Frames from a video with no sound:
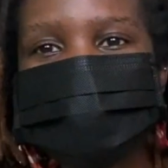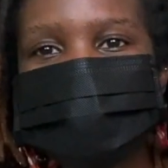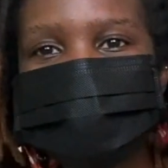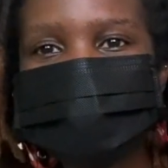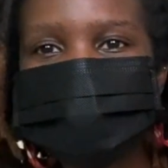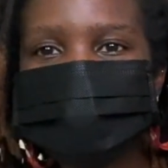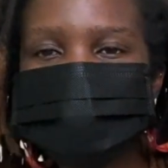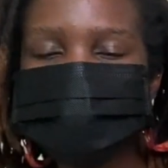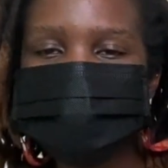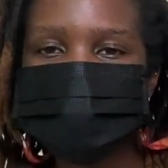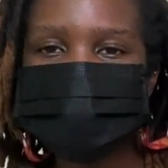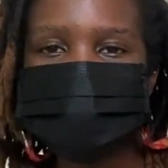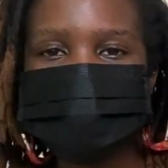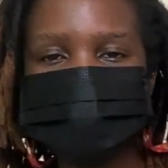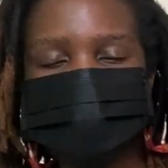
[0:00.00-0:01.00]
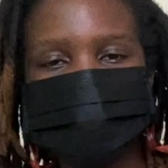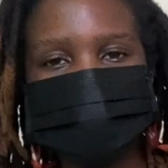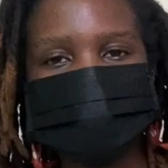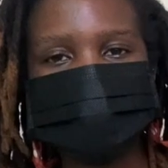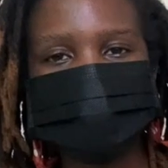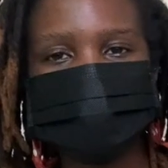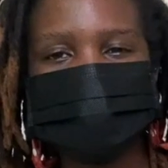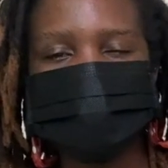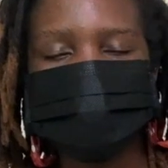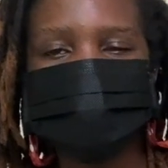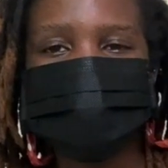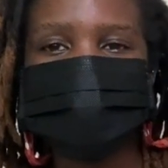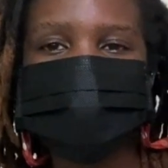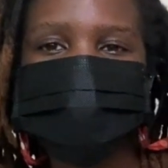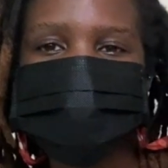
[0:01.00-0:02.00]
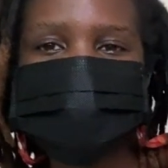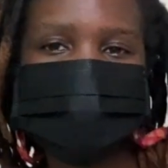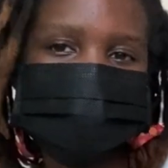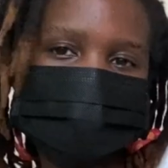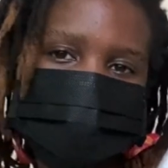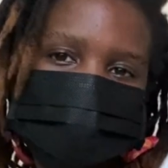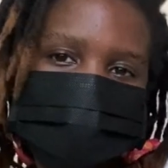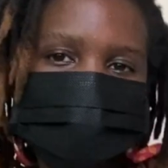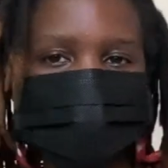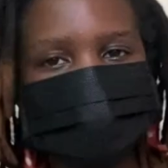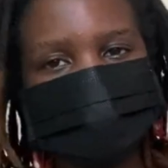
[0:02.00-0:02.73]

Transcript: yeah, I'll speak to you guys soon.